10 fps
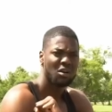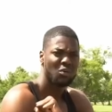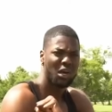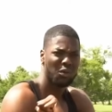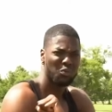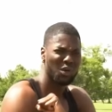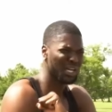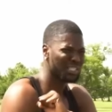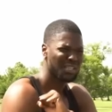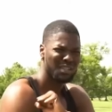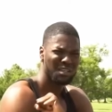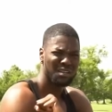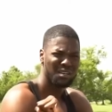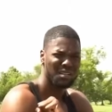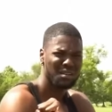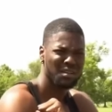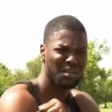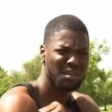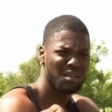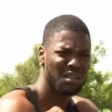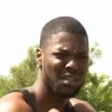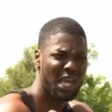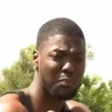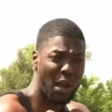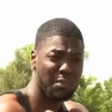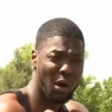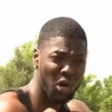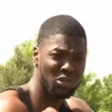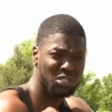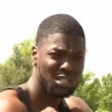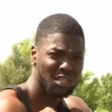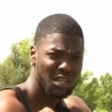Wait, what? They break bones?